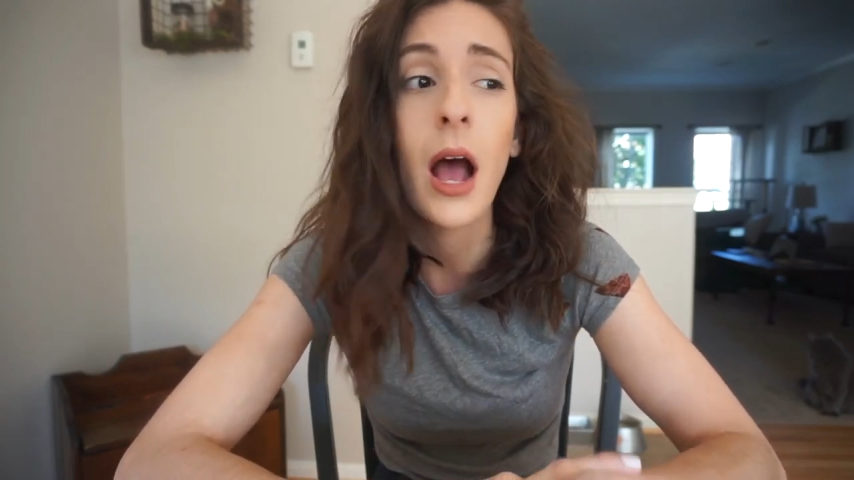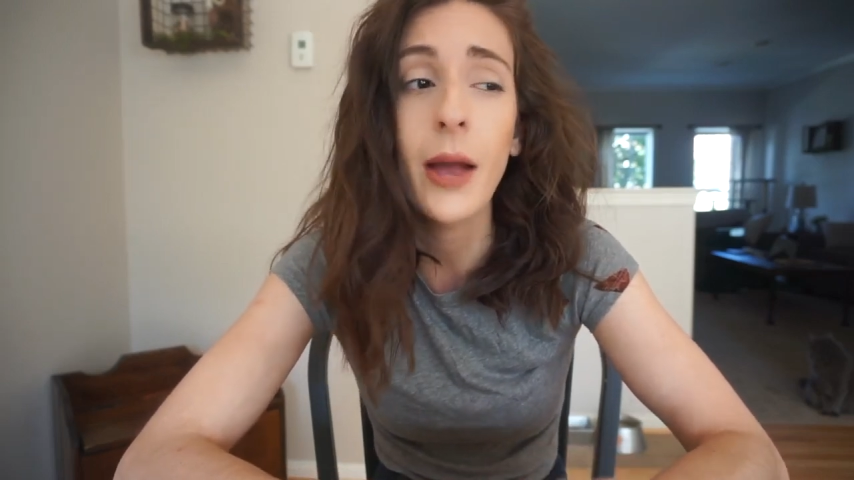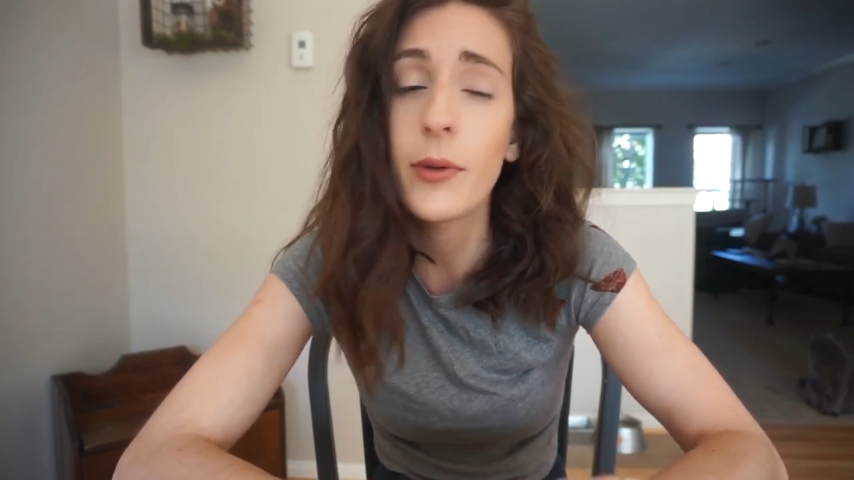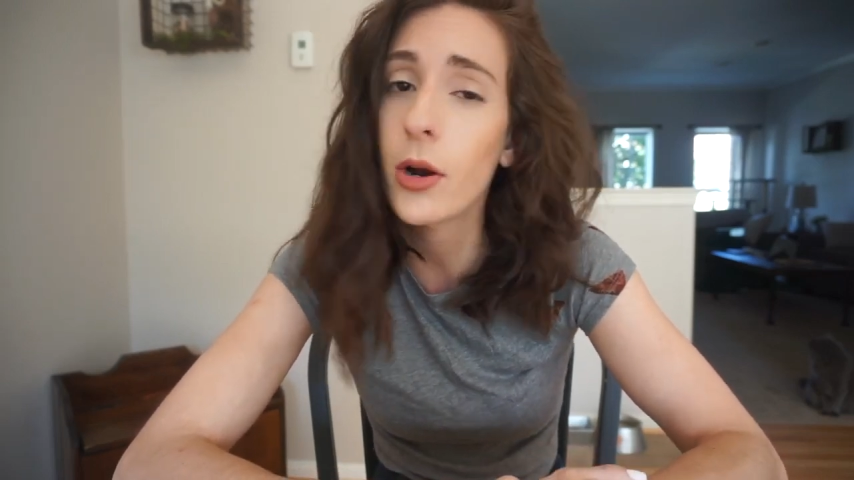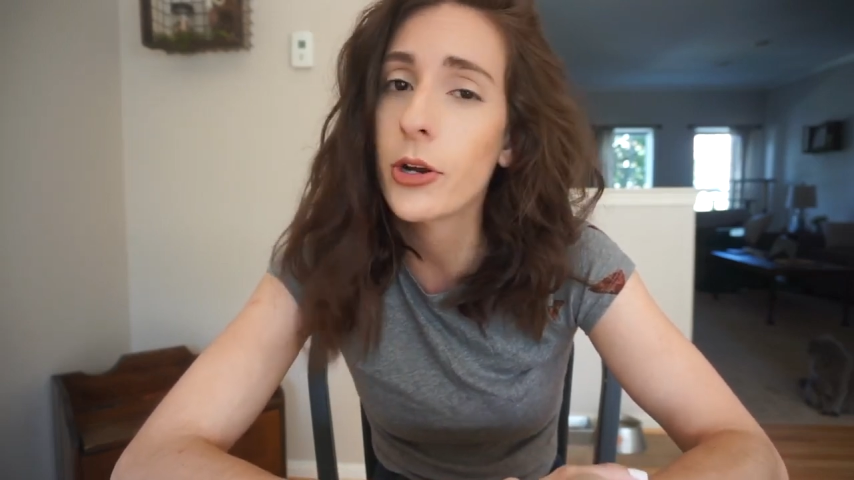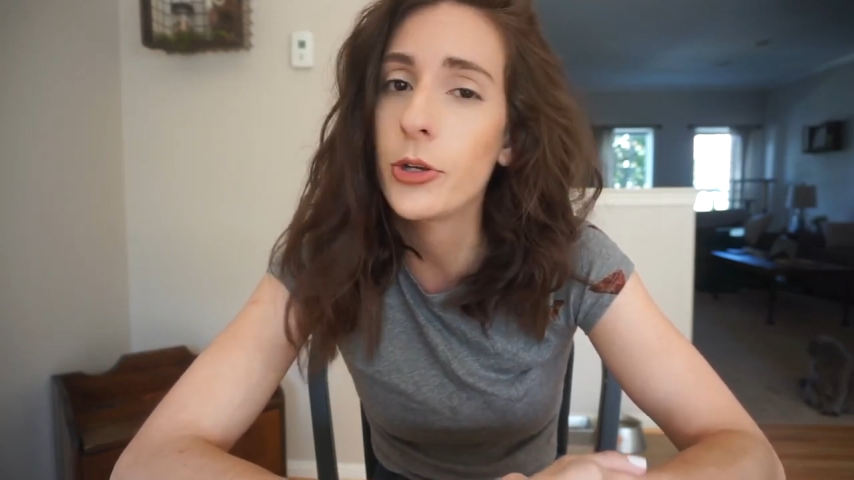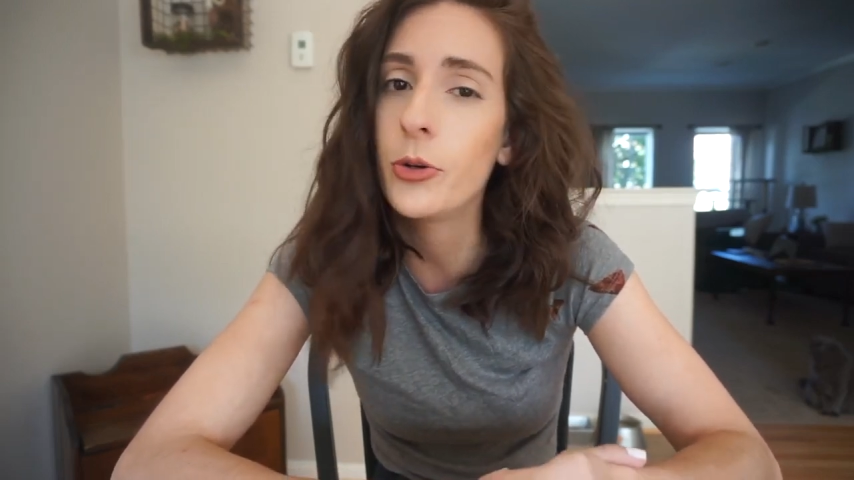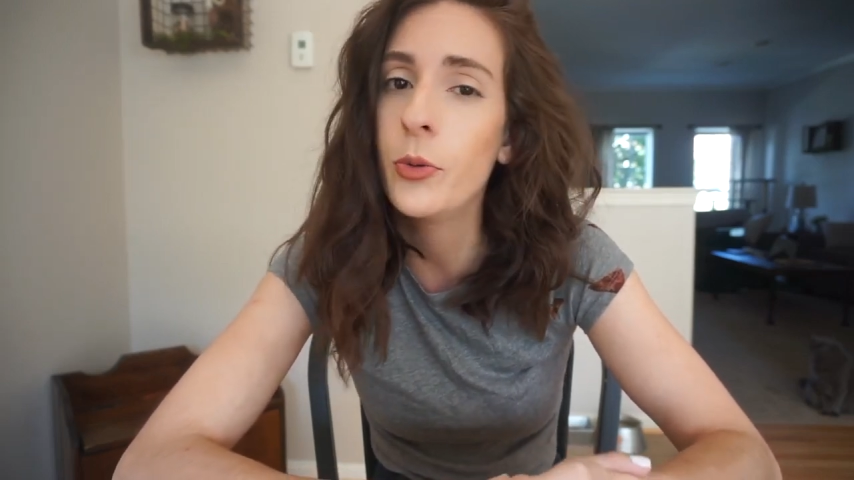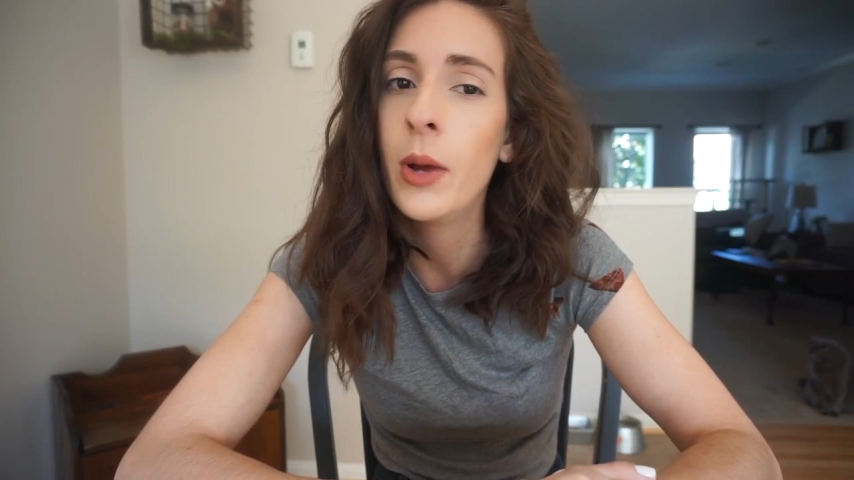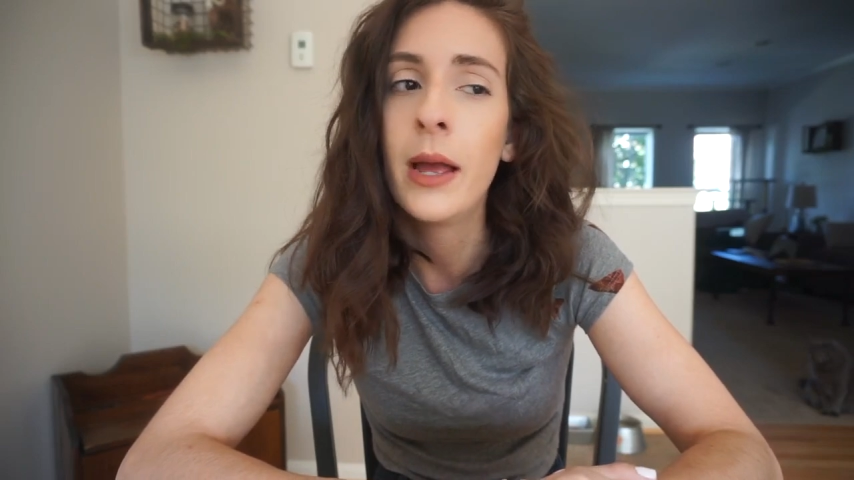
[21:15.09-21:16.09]
I would
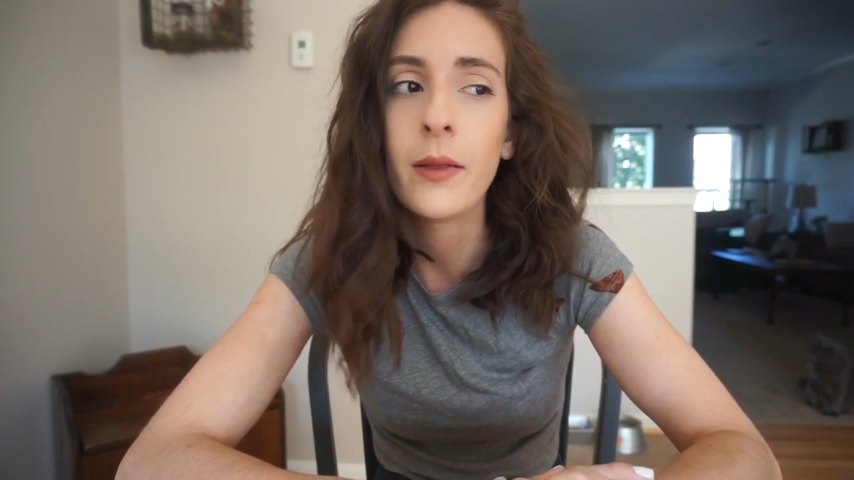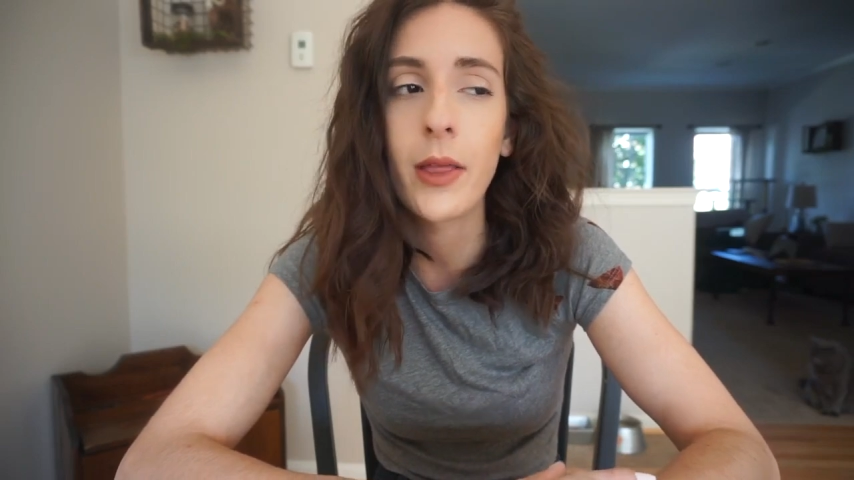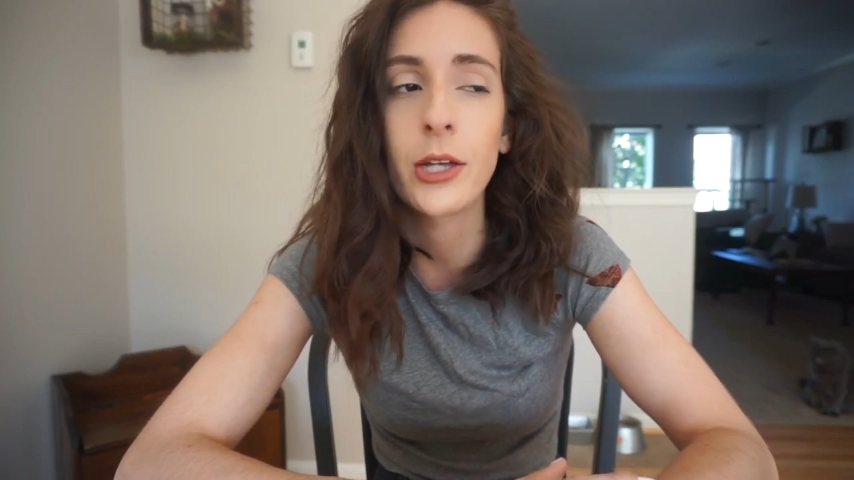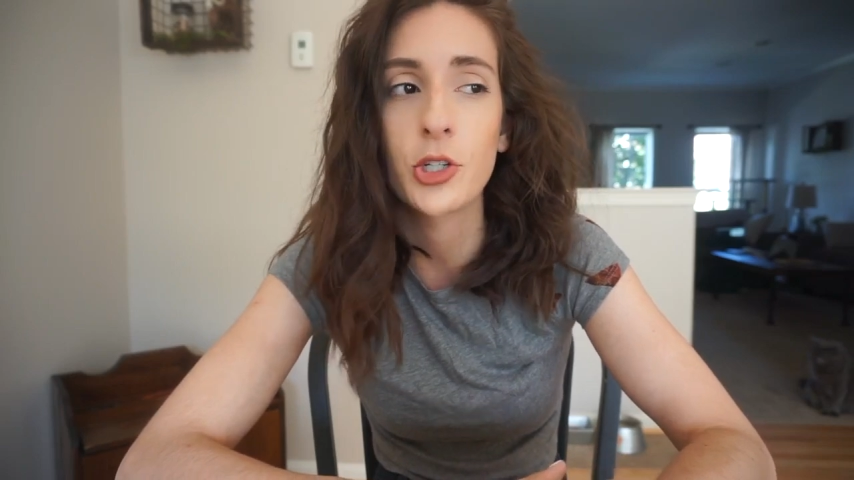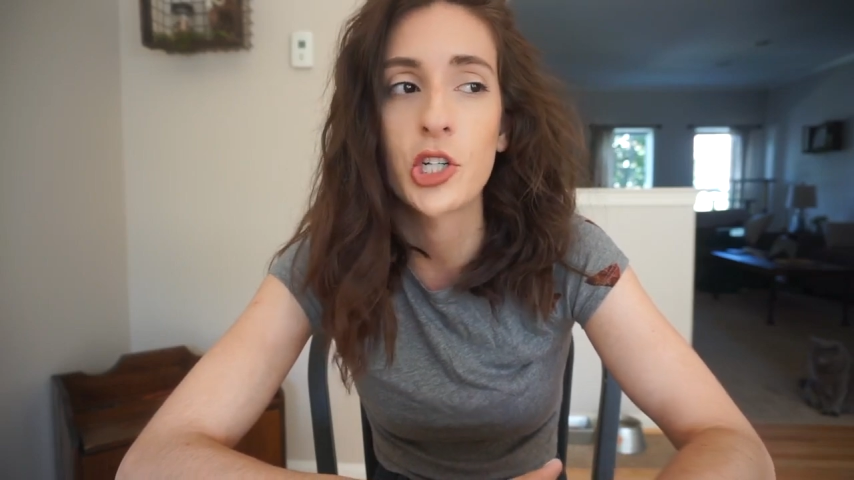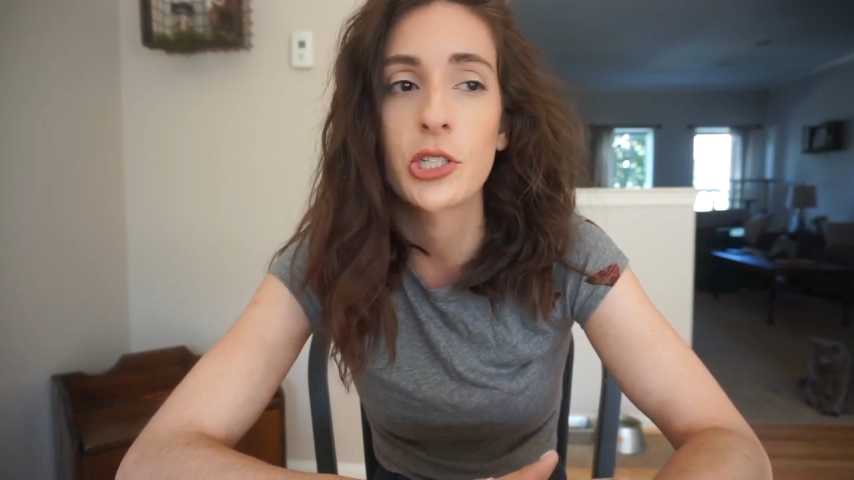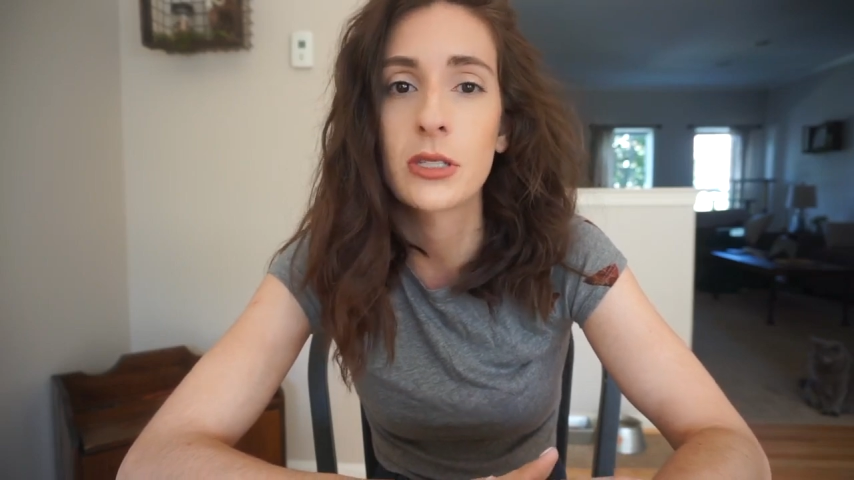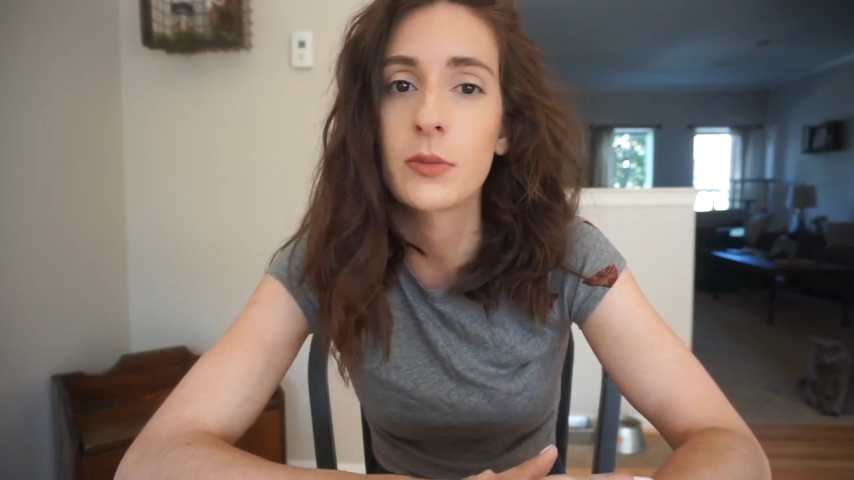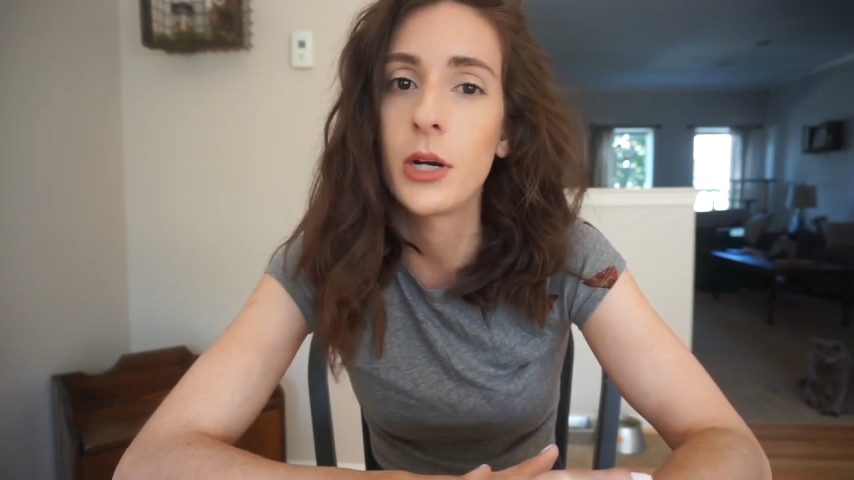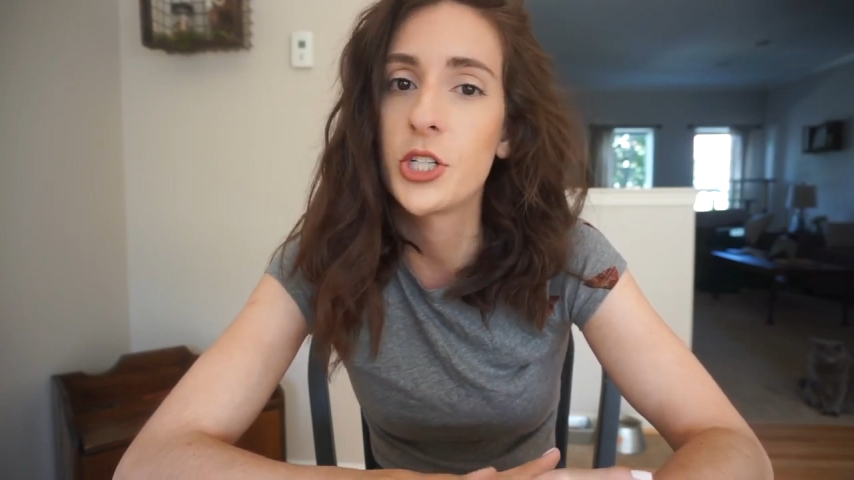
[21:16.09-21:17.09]
argue just
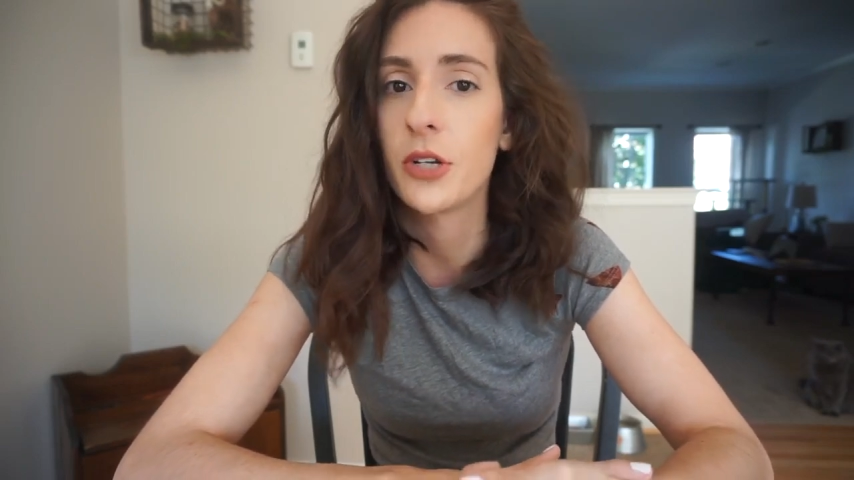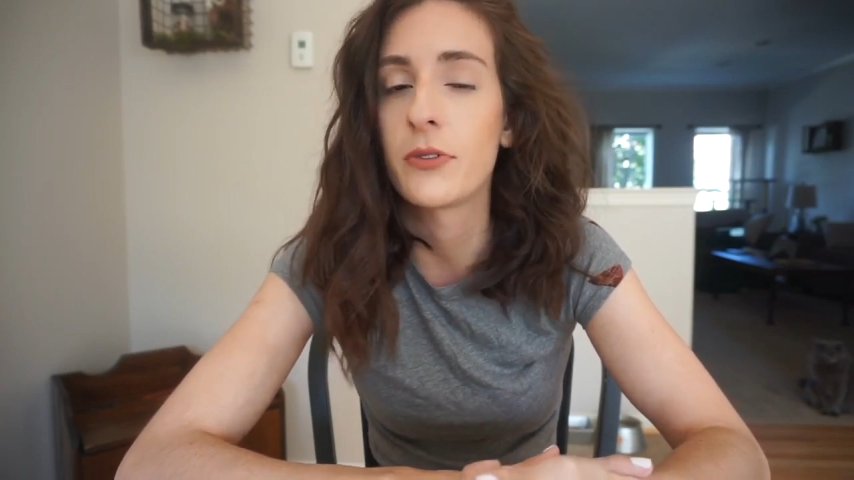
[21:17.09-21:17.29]
as much,